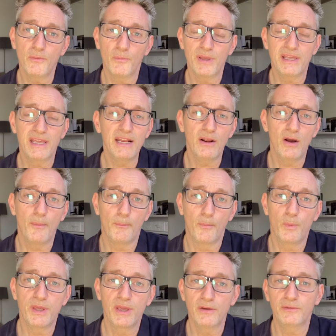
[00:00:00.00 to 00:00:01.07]
We get up,
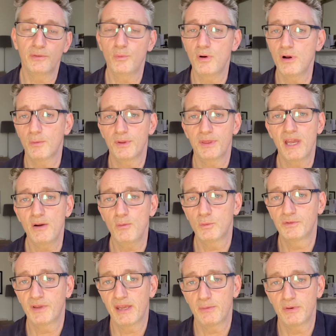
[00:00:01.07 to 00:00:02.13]
we go to work, we're there all
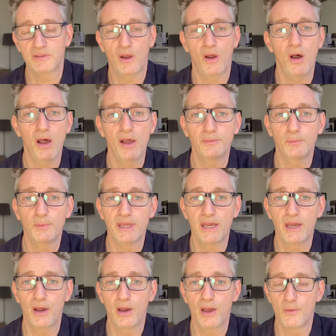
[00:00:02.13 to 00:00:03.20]
day, we're tired when we get
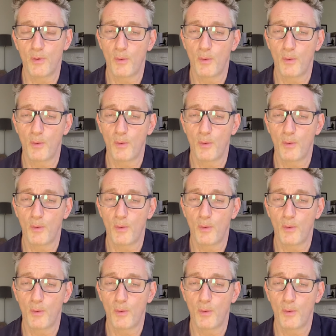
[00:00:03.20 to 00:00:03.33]
home,